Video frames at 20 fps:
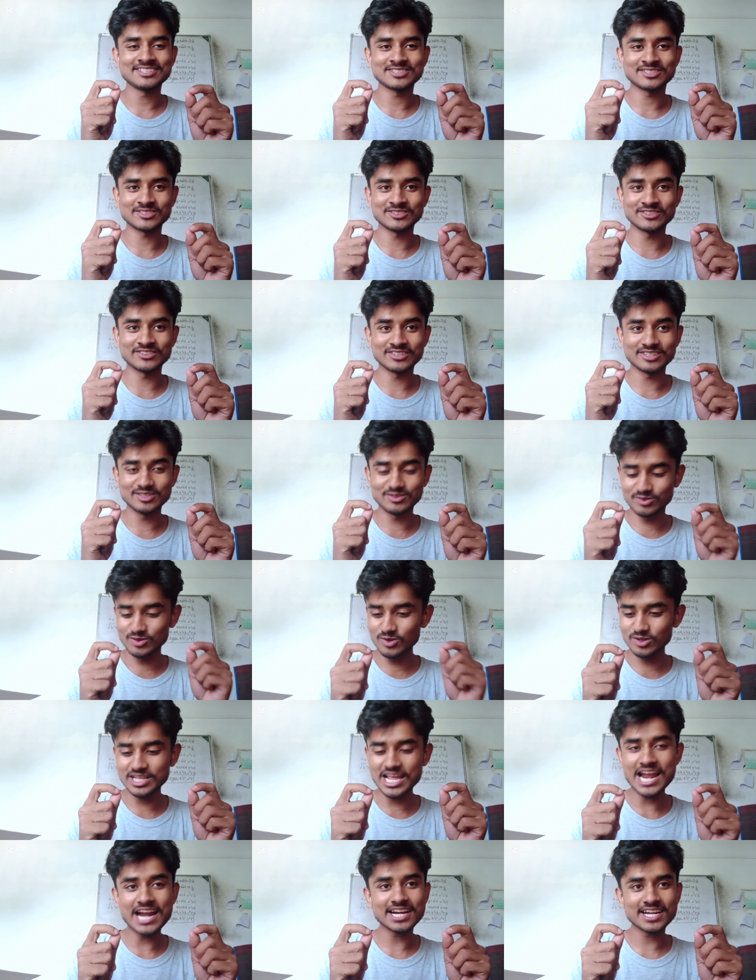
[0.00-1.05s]
So you
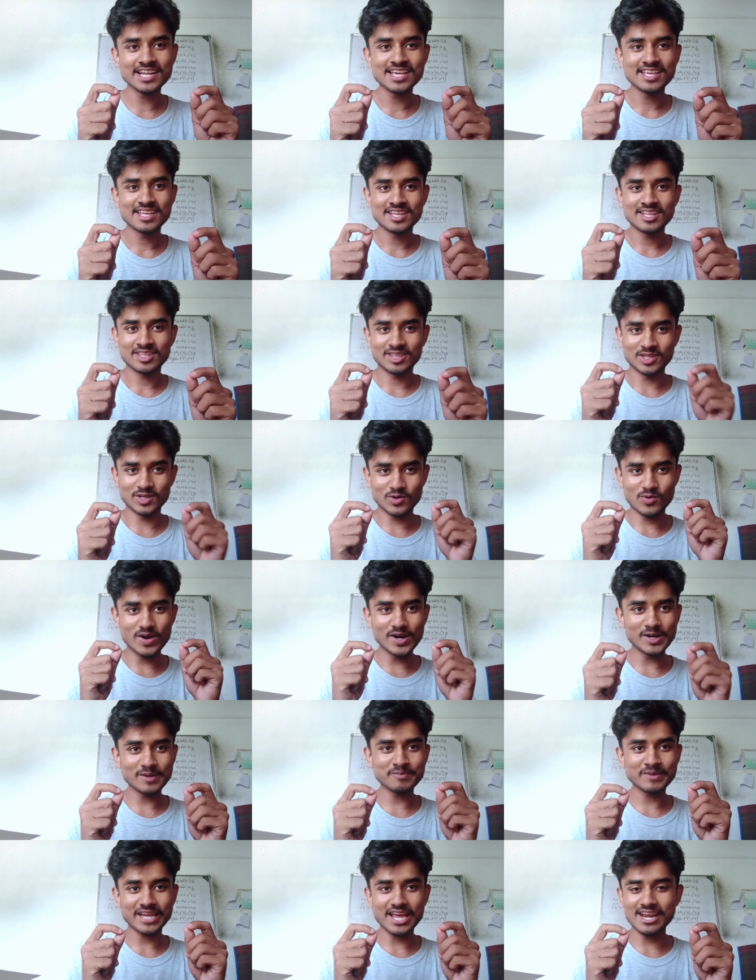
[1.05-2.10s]
know that the
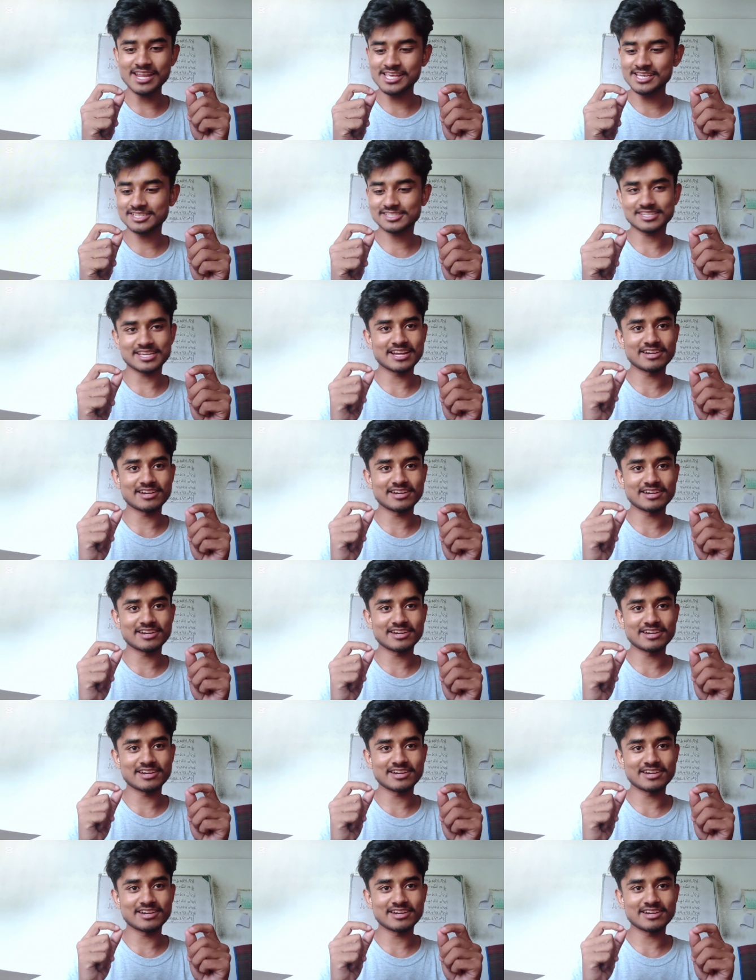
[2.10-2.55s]
quantum mechanics